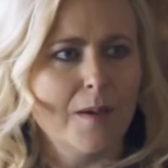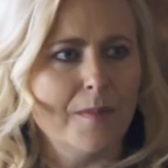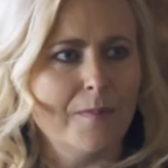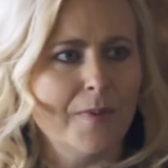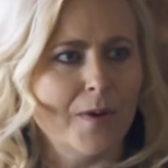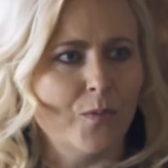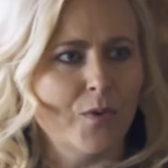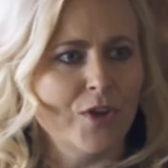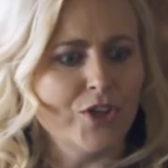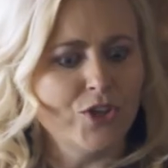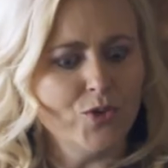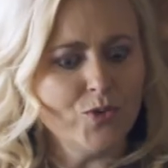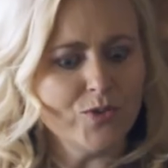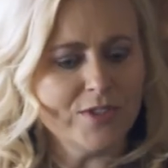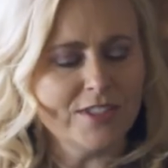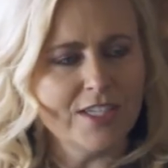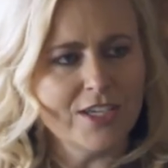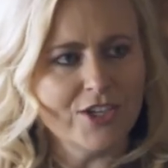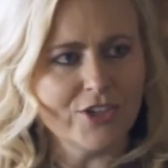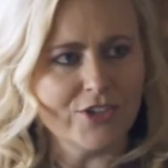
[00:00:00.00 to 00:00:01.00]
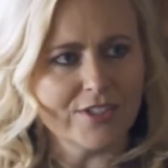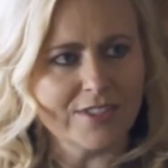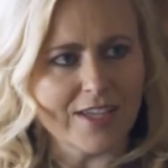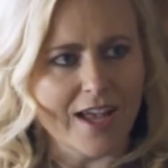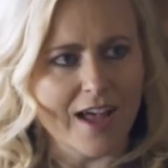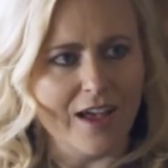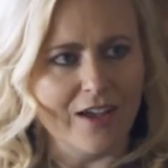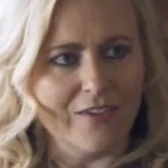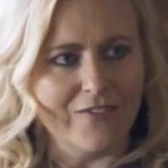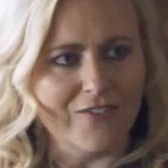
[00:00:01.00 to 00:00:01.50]
but when you see
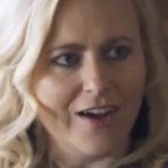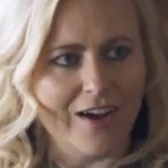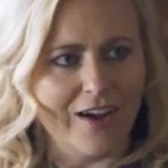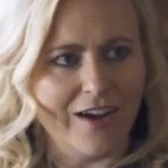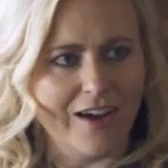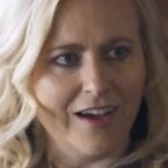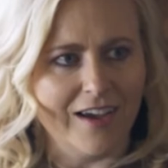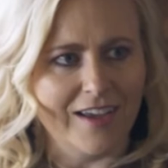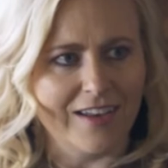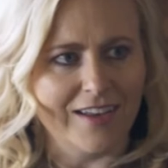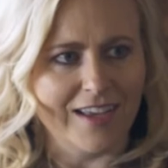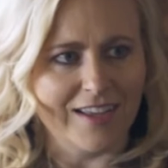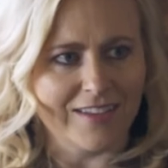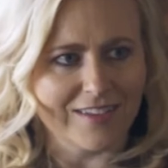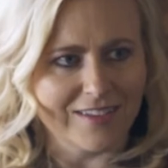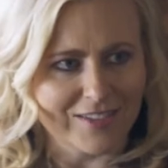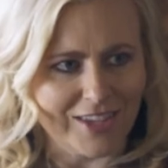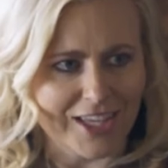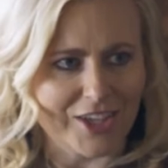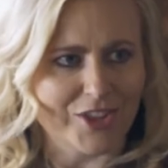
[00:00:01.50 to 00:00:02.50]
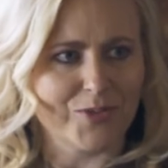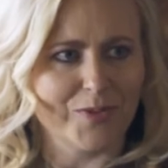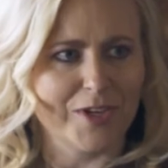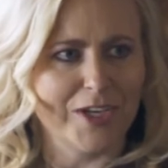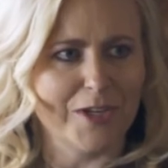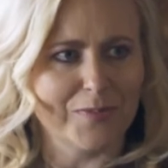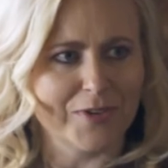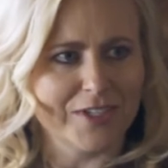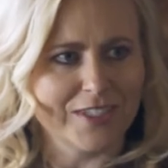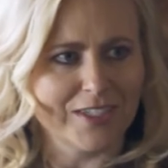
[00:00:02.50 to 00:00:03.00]
yourself on it, like
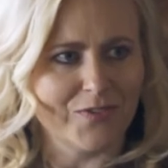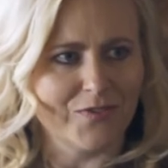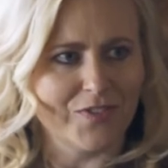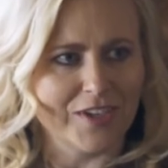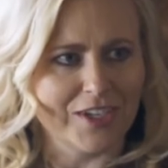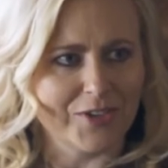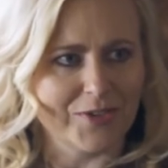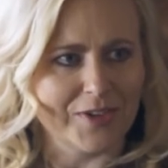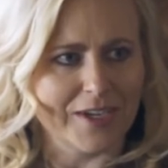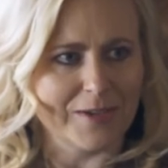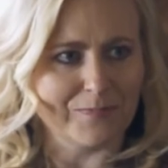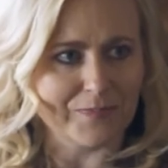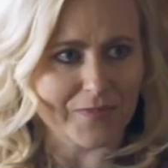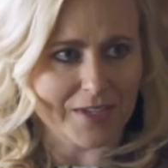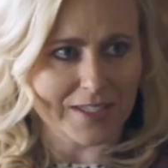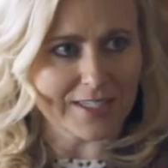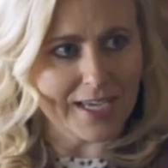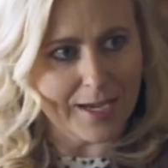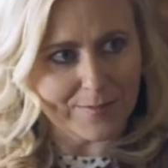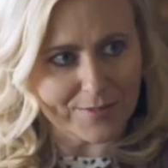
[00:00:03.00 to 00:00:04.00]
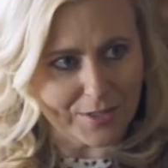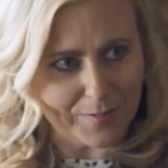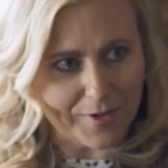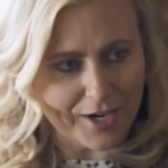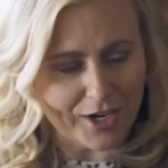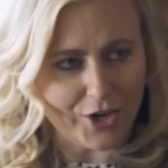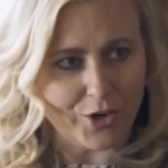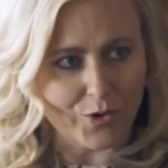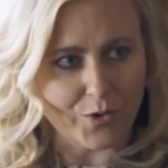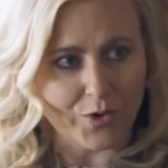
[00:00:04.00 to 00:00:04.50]
3D printed figurine as Captain
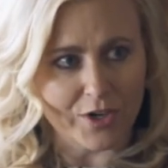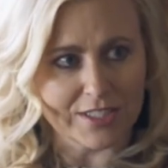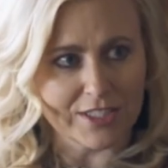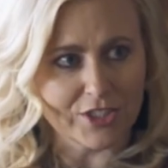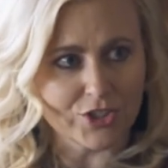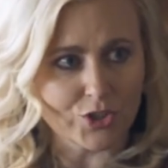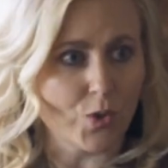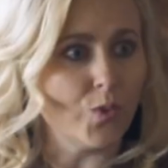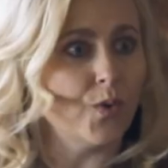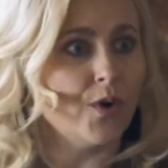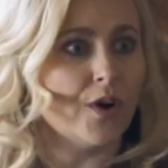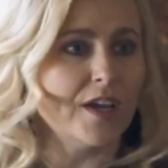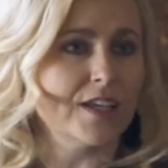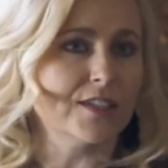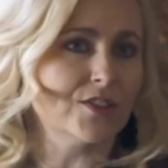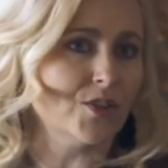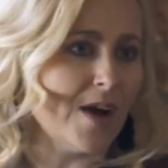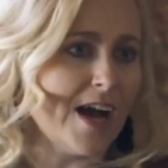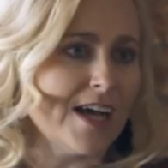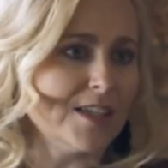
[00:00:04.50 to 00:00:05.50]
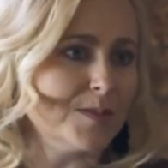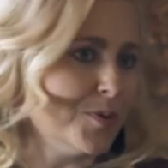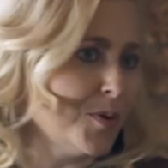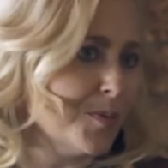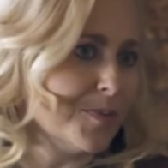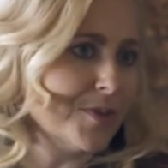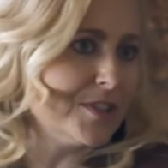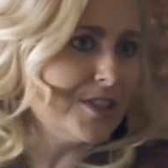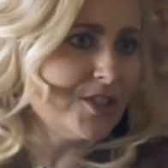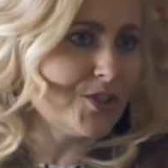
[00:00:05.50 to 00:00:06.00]
America or as a toy, so
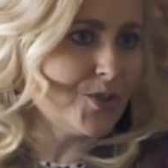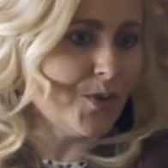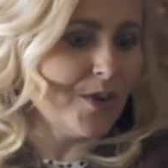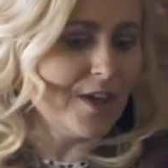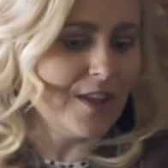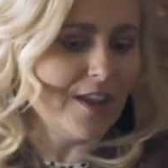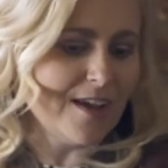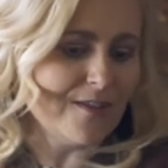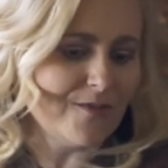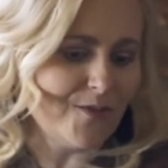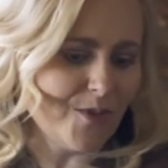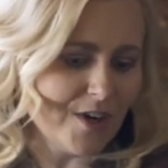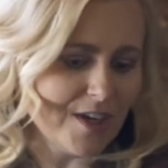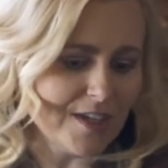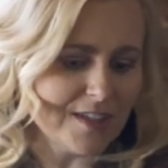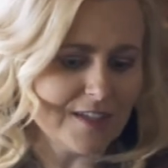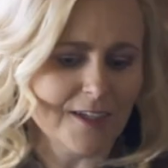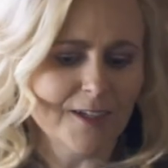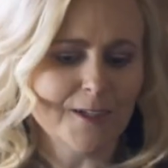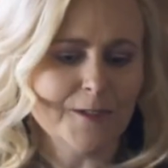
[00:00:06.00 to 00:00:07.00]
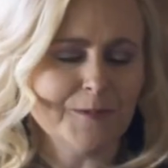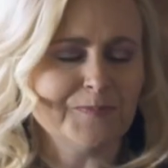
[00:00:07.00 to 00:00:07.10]
Hasbro built a toy line for us.